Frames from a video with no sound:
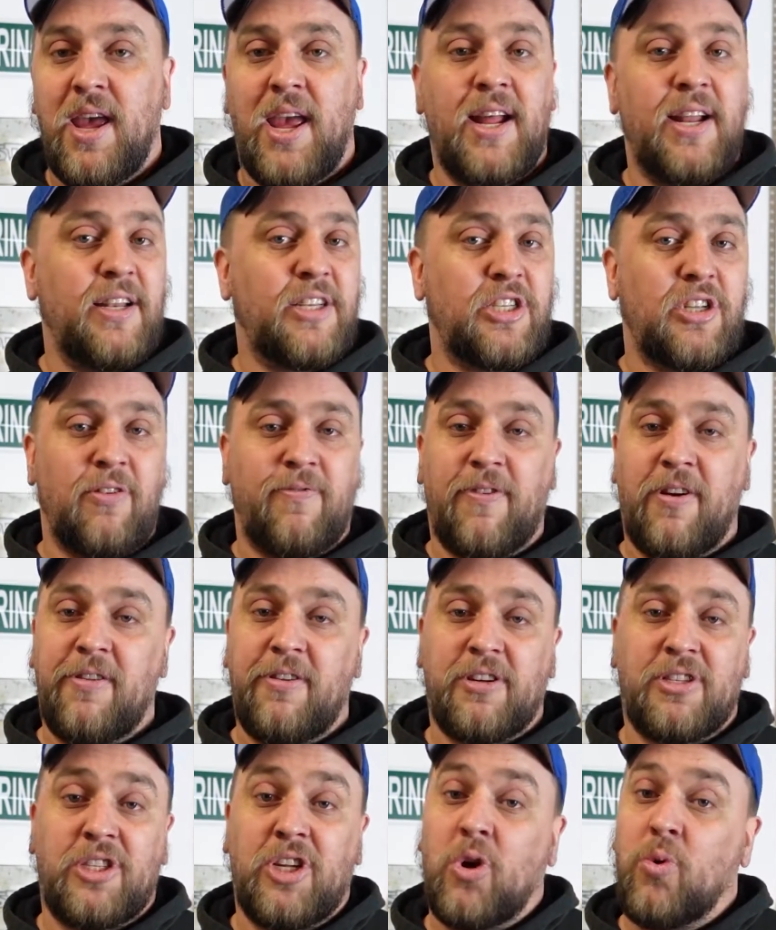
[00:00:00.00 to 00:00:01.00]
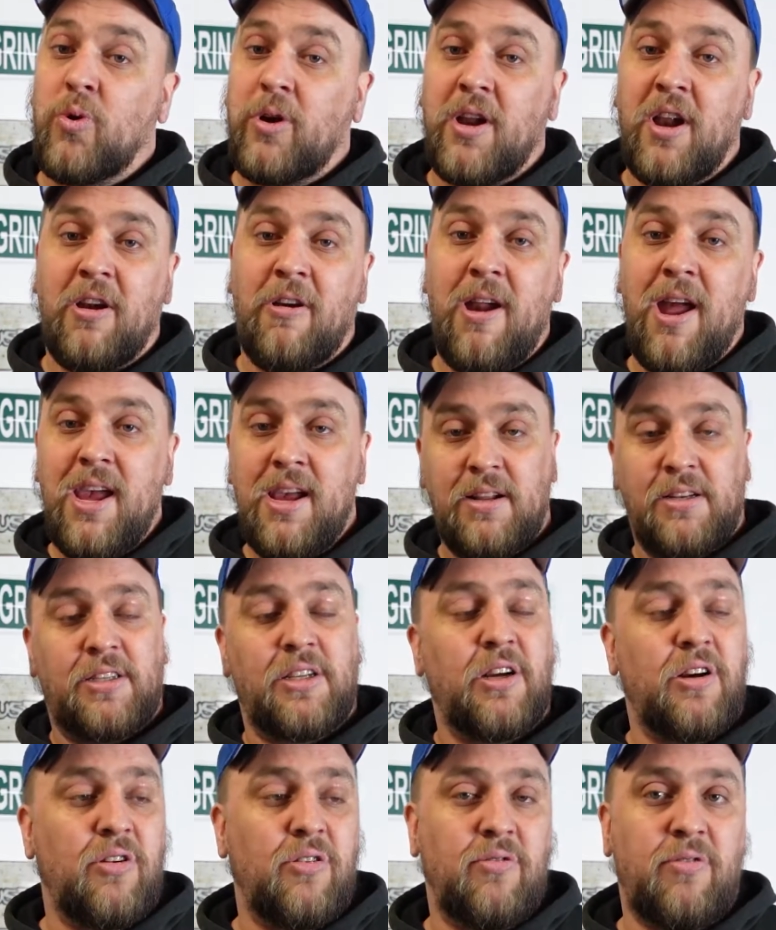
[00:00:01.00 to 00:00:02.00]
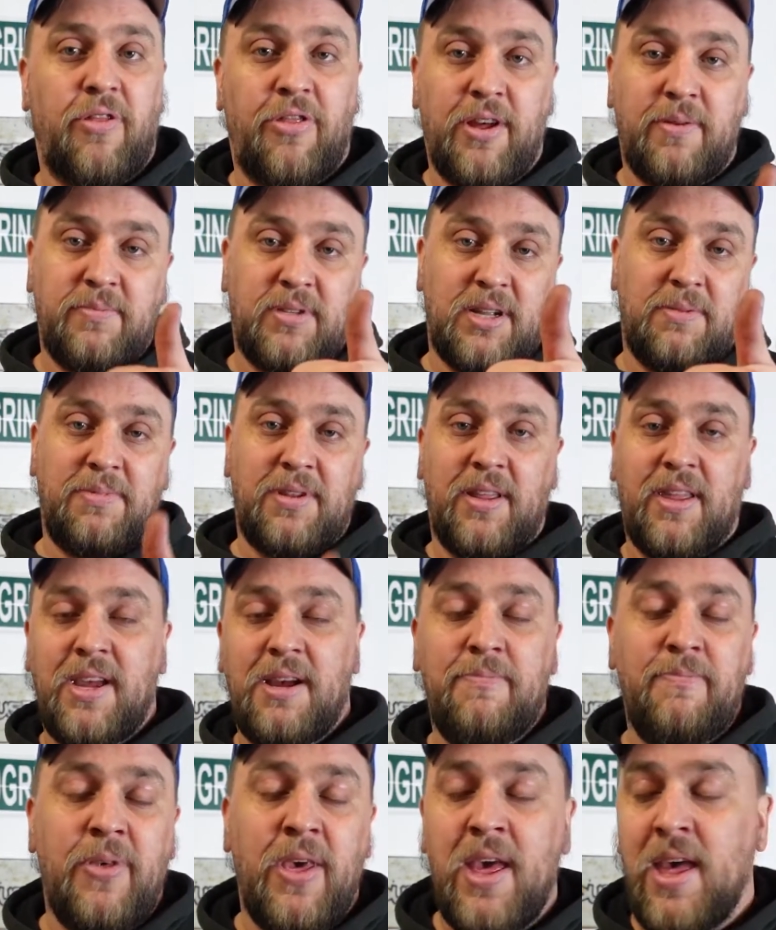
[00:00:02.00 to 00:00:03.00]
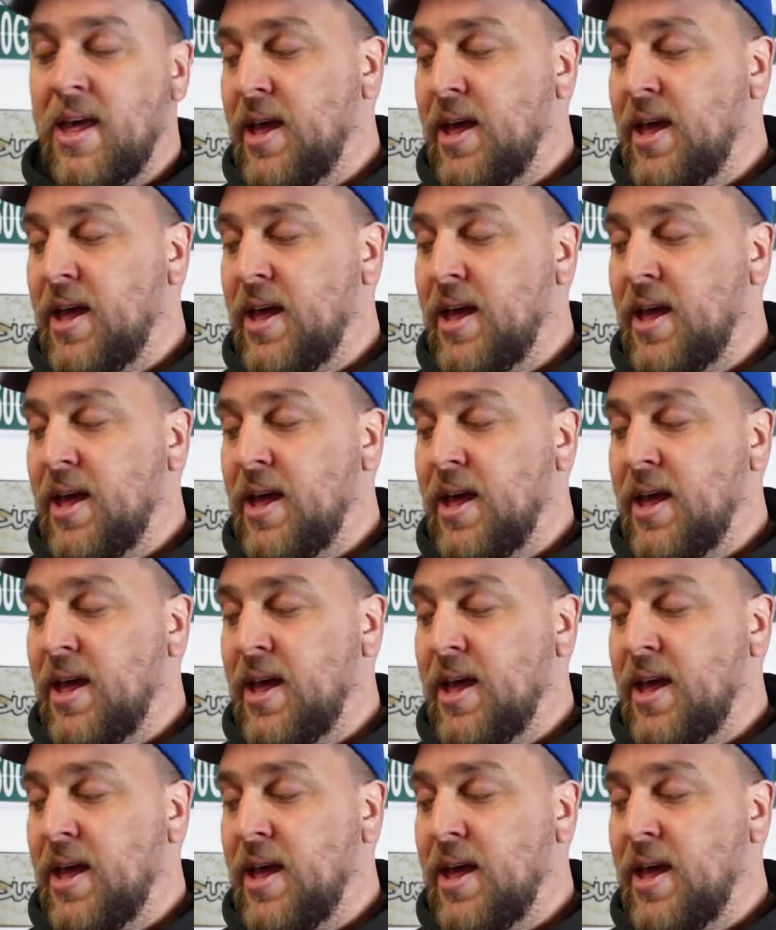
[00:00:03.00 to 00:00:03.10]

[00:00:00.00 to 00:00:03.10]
and so far they're still working great, so thumbs up to them.